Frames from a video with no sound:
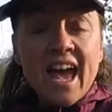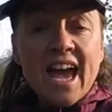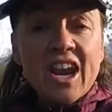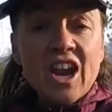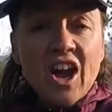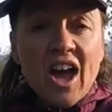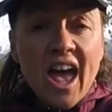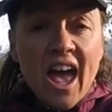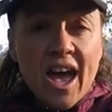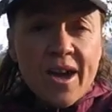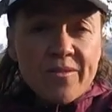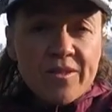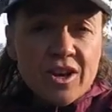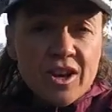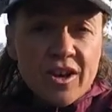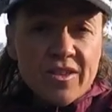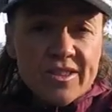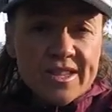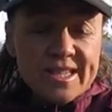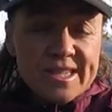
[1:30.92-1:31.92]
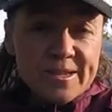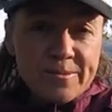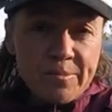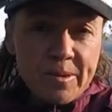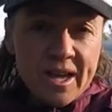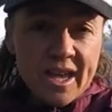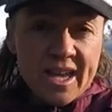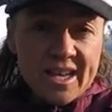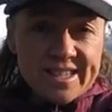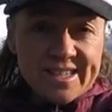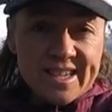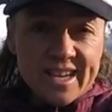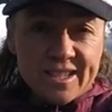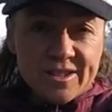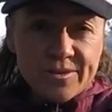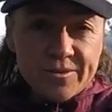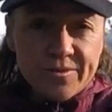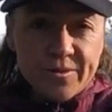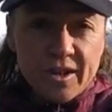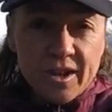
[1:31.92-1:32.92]
and I have another spare
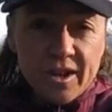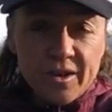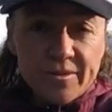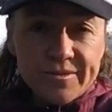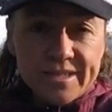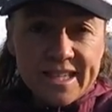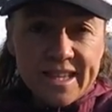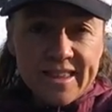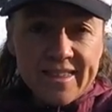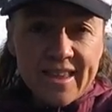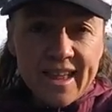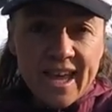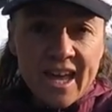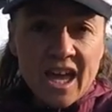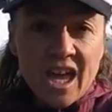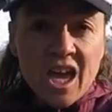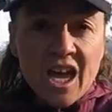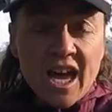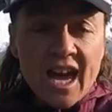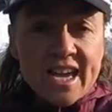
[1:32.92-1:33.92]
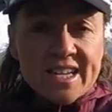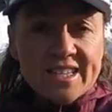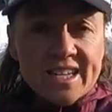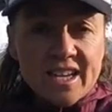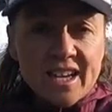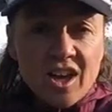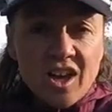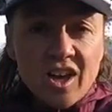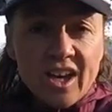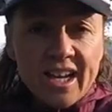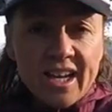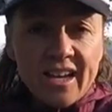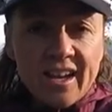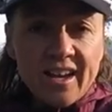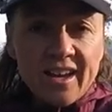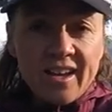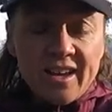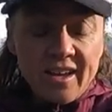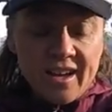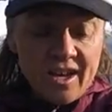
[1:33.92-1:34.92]
set of gloves in there as a
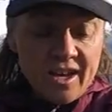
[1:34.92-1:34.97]
liner.